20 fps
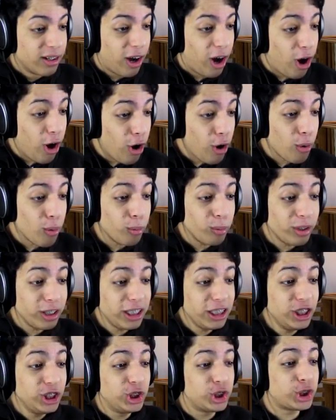
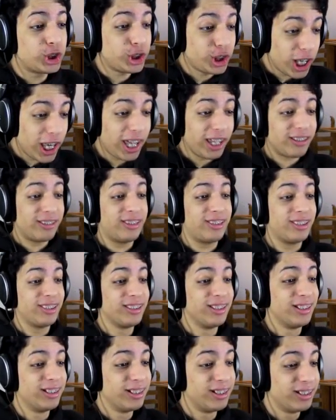Holy shit!
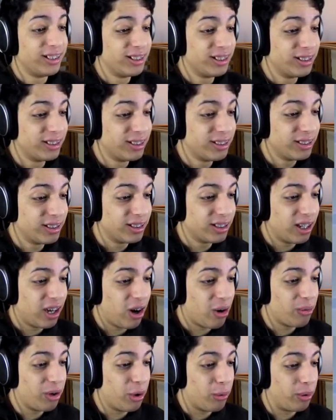
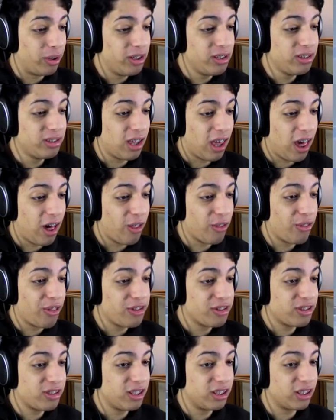Oh no, his health is